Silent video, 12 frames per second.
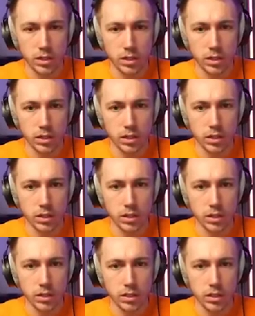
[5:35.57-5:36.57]

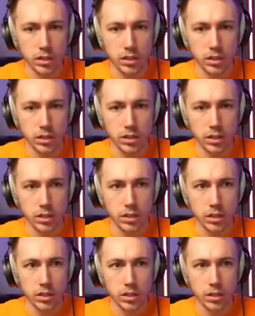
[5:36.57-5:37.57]

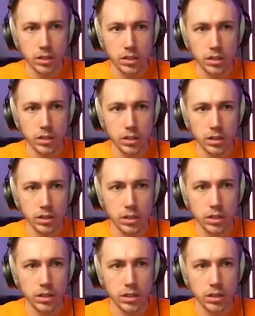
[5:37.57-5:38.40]
No one is speaking in this clip.